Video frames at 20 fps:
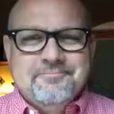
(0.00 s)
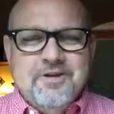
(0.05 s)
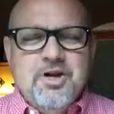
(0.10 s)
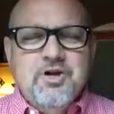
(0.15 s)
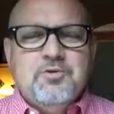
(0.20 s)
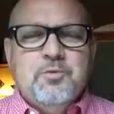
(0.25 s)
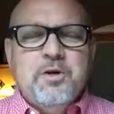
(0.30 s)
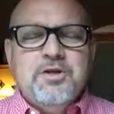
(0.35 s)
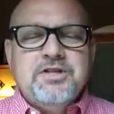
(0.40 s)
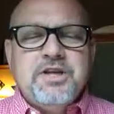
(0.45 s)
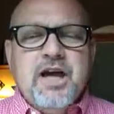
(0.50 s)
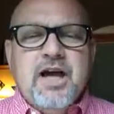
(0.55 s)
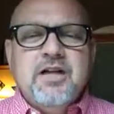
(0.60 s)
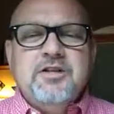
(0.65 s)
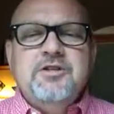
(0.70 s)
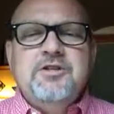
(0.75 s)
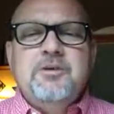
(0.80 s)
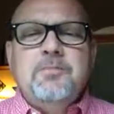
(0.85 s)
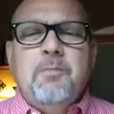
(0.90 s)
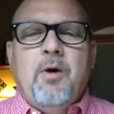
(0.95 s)
Here's what's
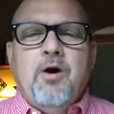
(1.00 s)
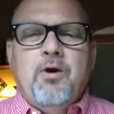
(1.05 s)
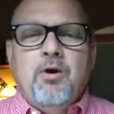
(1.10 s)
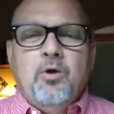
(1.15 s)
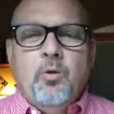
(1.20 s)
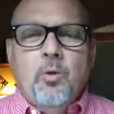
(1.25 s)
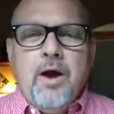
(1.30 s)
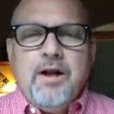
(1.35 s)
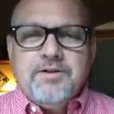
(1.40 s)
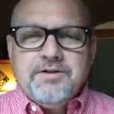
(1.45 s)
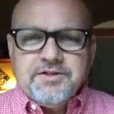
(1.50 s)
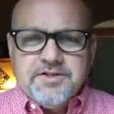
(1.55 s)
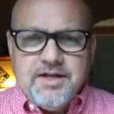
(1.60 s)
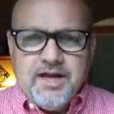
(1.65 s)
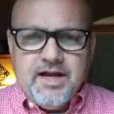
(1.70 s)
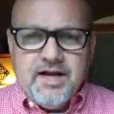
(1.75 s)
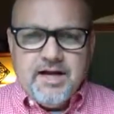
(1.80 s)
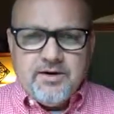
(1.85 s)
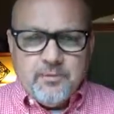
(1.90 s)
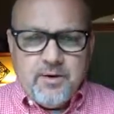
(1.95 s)
ahead tomorrow,
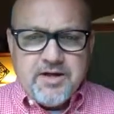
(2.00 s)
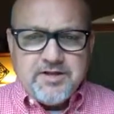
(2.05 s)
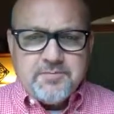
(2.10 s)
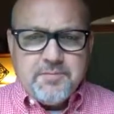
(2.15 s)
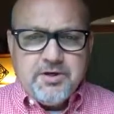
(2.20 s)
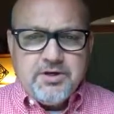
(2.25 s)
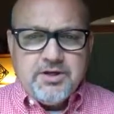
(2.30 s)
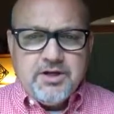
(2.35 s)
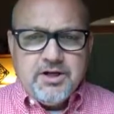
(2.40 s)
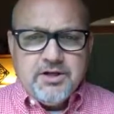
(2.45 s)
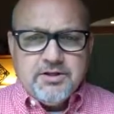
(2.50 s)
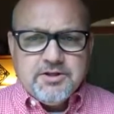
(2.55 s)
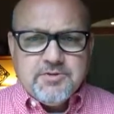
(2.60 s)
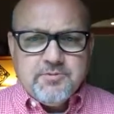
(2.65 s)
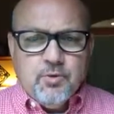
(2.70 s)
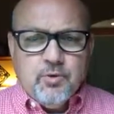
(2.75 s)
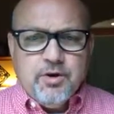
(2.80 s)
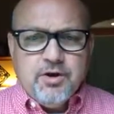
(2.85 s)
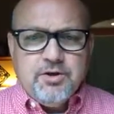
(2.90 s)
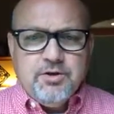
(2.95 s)
Wednesday, on West Michigan's
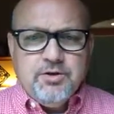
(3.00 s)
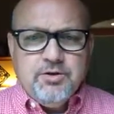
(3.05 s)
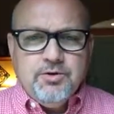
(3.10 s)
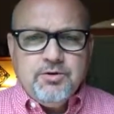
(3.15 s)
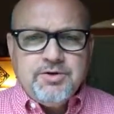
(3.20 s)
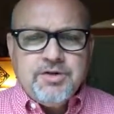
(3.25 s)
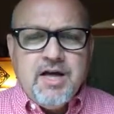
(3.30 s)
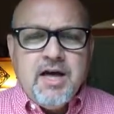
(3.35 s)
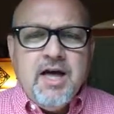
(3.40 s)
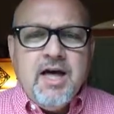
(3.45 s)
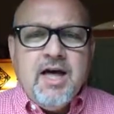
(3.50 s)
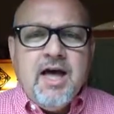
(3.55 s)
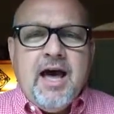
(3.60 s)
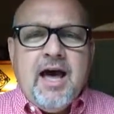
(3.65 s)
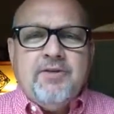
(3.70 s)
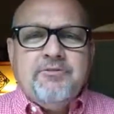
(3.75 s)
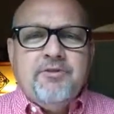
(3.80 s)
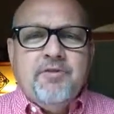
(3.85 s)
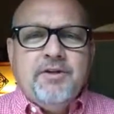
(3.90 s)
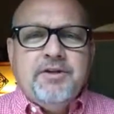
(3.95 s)
Morning News.
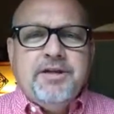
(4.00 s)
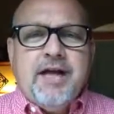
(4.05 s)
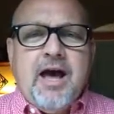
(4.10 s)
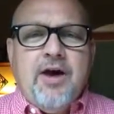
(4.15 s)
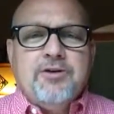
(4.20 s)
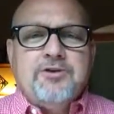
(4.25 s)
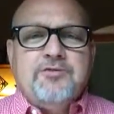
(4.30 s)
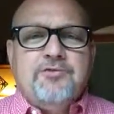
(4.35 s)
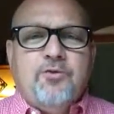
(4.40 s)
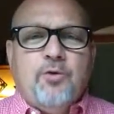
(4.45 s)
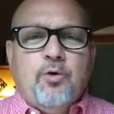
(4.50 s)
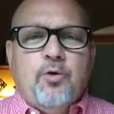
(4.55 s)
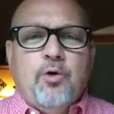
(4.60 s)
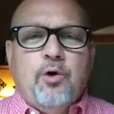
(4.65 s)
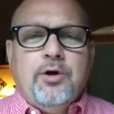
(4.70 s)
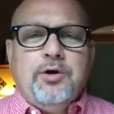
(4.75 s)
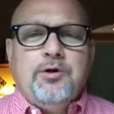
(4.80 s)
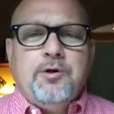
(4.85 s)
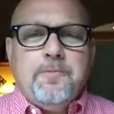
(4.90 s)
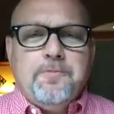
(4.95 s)
After the Dow's
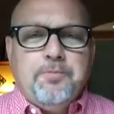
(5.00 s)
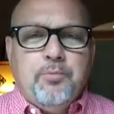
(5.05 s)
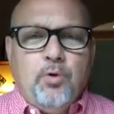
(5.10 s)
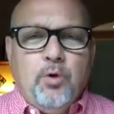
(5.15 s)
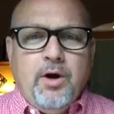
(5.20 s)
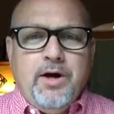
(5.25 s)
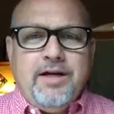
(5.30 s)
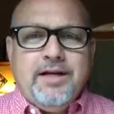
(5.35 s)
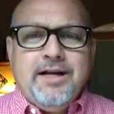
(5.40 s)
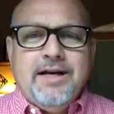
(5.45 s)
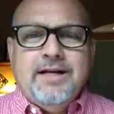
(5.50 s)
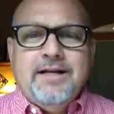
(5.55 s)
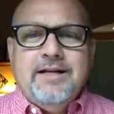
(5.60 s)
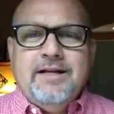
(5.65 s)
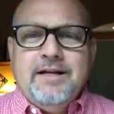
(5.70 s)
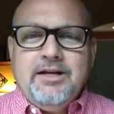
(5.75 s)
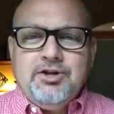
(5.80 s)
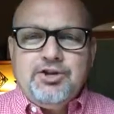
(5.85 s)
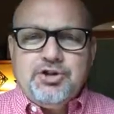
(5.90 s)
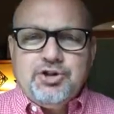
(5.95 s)
400-point
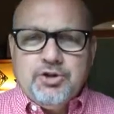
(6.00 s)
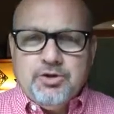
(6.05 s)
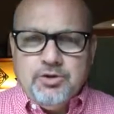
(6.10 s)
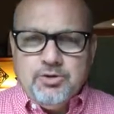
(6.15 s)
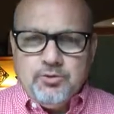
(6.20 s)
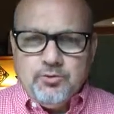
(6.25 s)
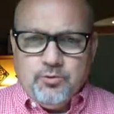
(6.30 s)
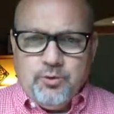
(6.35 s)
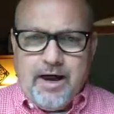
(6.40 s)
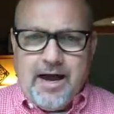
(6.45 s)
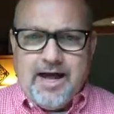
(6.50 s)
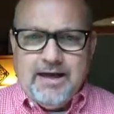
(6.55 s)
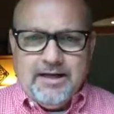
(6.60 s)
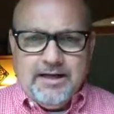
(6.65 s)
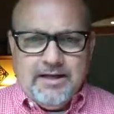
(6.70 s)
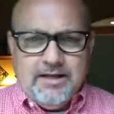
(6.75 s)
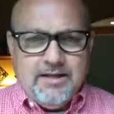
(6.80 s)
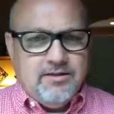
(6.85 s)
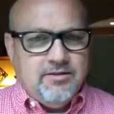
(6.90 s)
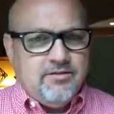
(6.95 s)
initial
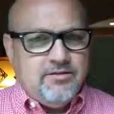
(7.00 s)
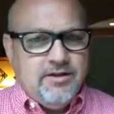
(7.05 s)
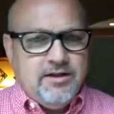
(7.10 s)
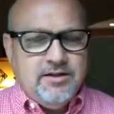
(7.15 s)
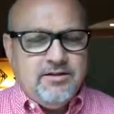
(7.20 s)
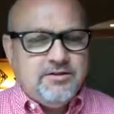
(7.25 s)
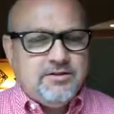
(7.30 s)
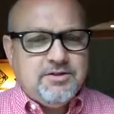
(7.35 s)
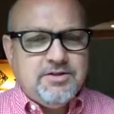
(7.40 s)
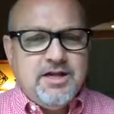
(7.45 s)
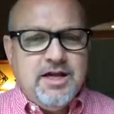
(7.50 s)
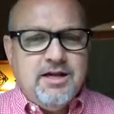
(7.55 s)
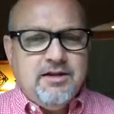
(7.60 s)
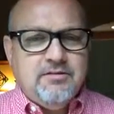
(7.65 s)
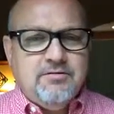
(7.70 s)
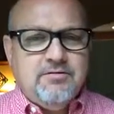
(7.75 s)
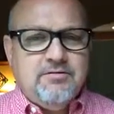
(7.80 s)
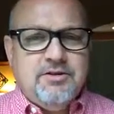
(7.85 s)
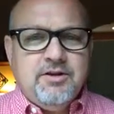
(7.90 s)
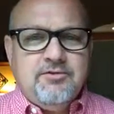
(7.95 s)
rally, things
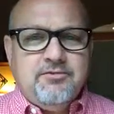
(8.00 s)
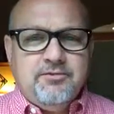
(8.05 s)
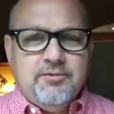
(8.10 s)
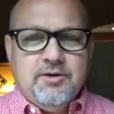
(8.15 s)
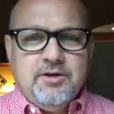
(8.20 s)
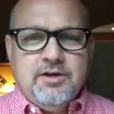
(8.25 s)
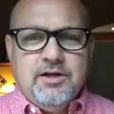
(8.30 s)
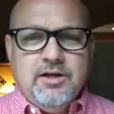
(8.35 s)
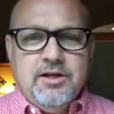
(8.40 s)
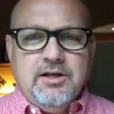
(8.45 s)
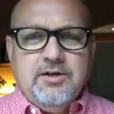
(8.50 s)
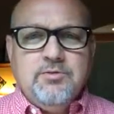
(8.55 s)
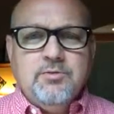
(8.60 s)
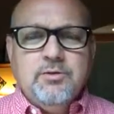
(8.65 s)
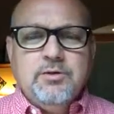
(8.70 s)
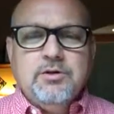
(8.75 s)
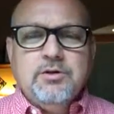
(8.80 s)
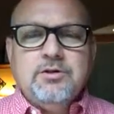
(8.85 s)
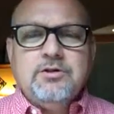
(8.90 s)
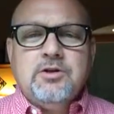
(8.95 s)
end differently.
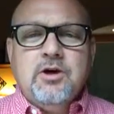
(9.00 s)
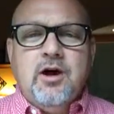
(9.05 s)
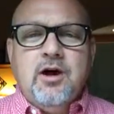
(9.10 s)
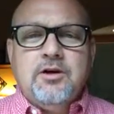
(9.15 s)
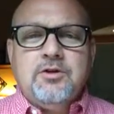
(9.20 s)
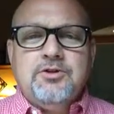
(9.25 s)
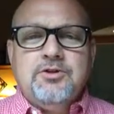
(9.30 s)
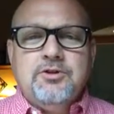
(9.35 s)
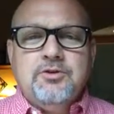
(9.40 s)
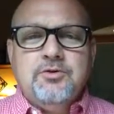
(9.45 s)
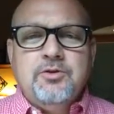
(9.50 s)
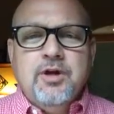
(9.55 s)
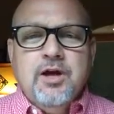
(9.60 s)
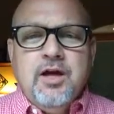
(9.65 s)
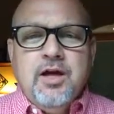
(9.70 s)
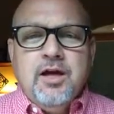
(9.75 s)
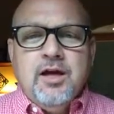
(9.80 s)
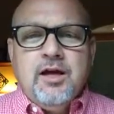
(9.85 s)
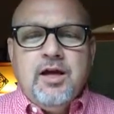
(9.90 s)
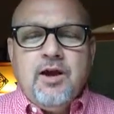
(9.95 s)
We'll talk to
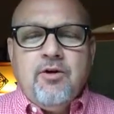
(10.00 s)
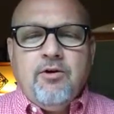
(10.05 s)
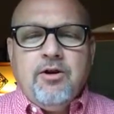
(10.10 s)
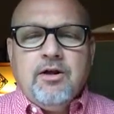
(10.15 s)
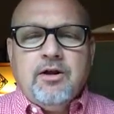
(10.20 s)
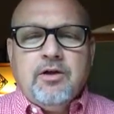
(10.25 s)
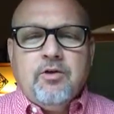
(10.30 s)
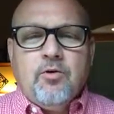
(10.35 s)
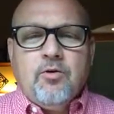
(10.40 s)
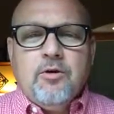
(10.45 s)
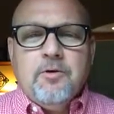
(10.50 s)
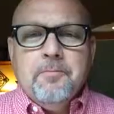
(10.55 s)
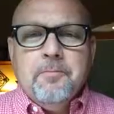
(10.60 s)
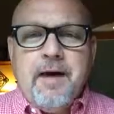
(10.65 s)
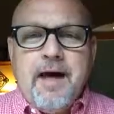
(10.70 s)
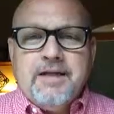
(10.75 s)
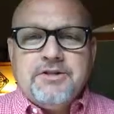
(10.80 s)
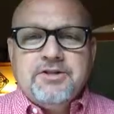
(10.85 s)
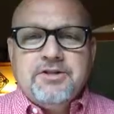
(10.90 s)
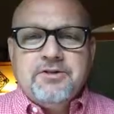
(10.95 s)
Gary and Laurel
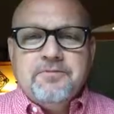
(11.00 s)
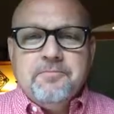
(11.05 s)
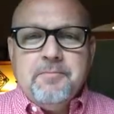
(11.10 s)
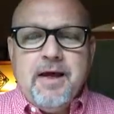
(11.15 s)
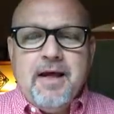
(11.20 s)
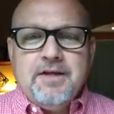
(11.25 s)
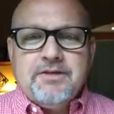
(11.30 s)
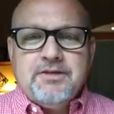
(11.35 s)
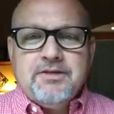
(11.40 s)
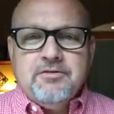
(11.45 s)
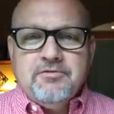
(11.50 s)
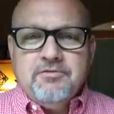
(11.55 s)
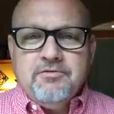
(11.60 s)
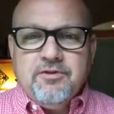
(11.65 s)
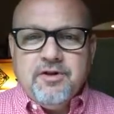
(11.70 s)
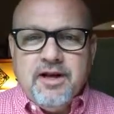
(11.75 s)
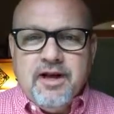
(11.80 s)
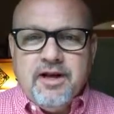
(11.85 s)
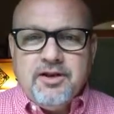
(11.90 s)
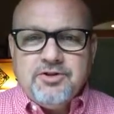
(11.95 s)
Mattson of Mattson
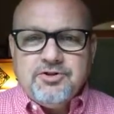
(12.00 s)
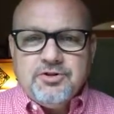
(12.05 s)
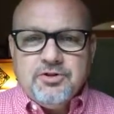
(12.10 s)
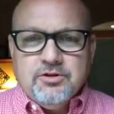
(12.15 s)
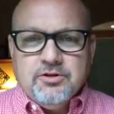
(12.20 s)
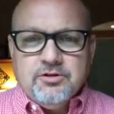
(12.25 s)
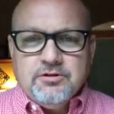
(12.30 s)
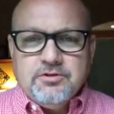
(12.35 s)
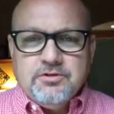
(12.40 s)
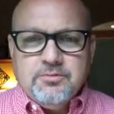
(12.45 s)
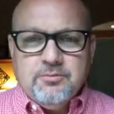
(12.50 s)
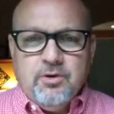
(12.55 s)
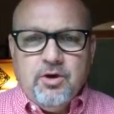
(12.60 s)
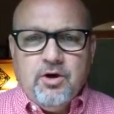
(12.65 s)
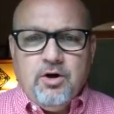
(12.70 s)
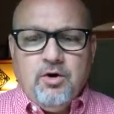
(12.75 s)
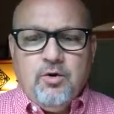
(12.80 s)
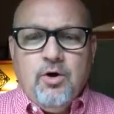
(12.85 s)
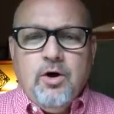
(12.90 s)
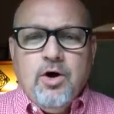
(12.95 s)
Financial
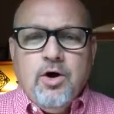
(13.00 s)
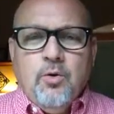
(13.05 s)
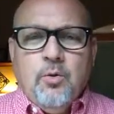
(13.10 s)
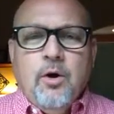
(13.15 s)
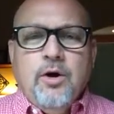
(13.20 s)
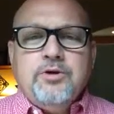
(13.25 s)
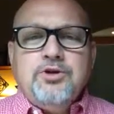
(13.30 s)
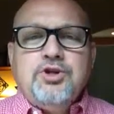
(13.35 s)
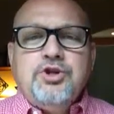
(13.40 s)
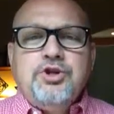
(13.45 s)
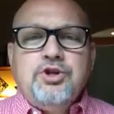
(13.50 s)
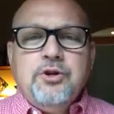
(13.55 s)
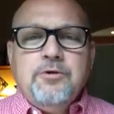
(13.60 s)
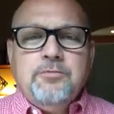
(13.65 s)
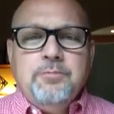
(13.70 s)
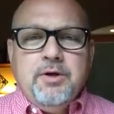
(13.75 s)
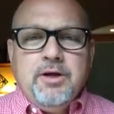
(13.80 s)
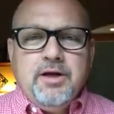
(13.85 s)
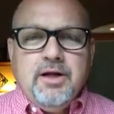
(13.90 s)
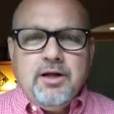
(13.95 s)
tomorrow. What
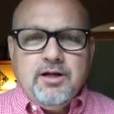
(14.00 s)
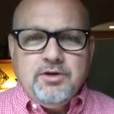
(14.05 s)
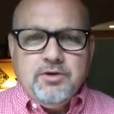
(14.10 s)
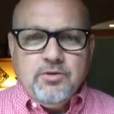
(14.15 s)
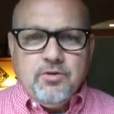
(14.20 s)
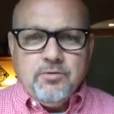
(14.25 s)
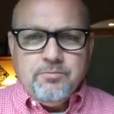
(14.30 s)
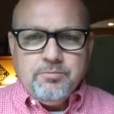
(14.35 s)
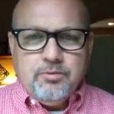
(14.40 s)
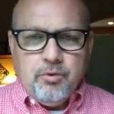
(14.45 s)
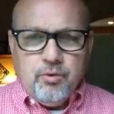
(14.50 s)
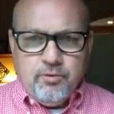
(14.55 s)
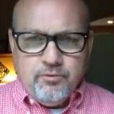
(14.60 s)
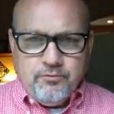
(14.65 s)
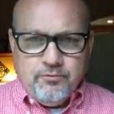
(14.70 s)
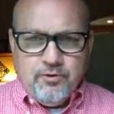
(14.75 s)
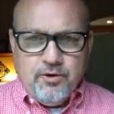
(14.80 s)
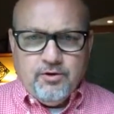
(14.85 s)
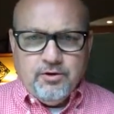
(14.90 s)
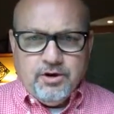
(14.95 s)
should be in your
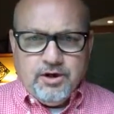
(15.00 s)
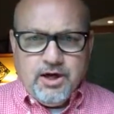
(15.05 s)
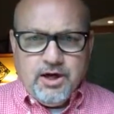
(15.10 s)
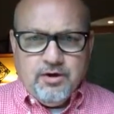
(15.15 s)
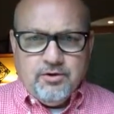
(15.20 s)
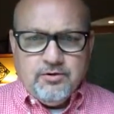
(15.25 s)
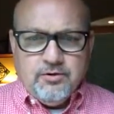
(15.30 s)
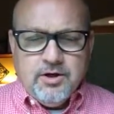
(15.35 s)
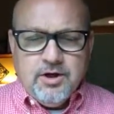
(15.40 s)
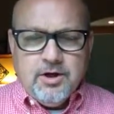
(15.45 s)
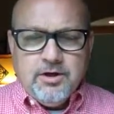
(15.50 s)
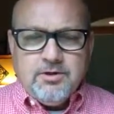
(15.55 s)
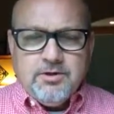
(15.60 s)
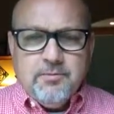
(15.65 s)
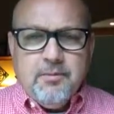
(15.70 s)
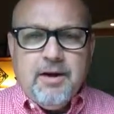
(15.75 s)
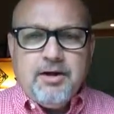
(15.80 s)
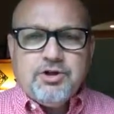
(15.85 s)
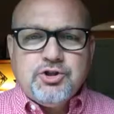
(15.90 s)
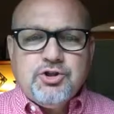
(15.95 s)
portfolio to
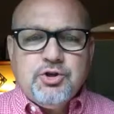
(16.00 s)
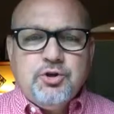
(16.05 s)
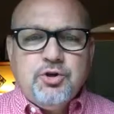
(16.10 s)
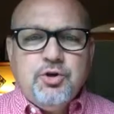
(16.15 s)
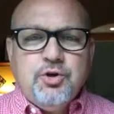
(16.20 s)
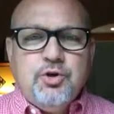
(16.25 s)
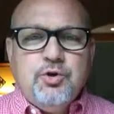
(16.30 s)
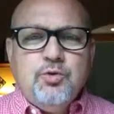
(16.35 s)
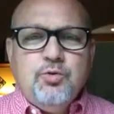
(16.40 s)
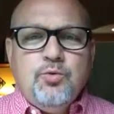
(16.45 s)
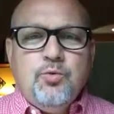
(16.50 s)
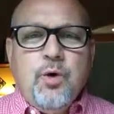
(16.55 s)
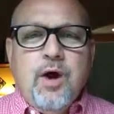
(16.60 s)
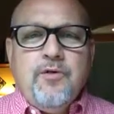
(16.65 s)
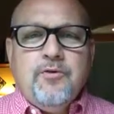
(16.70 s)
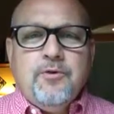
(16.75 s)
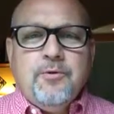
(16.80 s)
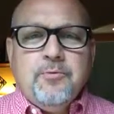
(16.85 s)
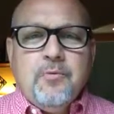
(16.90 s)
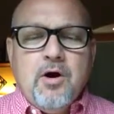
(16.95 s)
make sure you
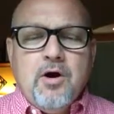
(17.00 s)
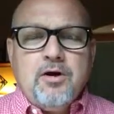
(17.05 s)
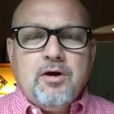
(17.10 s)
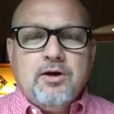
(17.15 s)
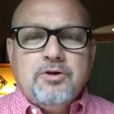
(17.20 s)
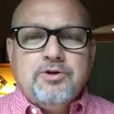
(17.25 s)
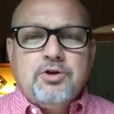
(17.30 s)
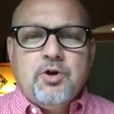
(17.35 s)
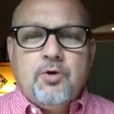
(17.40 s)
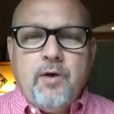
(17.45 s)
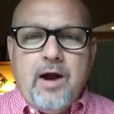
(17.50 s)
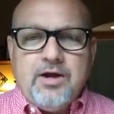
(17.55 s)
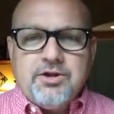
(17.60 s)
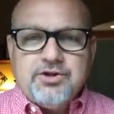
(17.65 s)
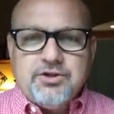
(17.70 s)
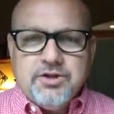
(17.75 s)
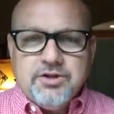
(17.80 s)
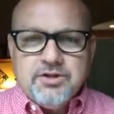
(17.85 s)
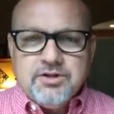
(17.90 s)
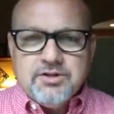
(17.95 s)
weather market
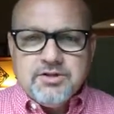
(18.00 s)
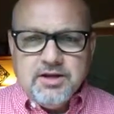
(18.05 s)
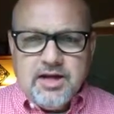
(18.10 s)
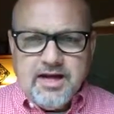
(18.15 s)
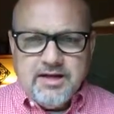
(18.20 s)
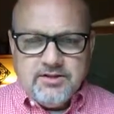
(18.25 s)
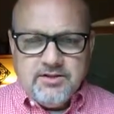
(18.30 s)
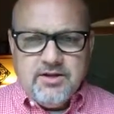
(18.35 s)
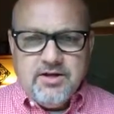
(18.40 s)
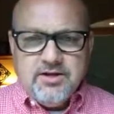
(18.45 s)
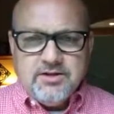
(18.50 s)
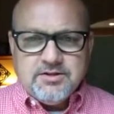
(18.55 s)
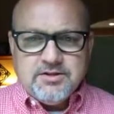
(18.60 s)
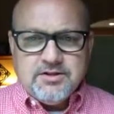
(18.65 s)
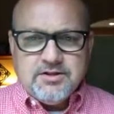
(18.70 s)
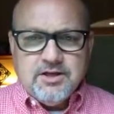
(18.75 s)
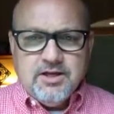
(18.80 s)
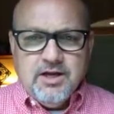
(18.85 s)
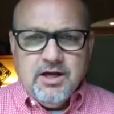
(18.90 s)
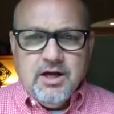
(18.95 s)
corrections like
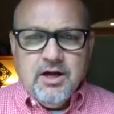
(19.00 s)
this?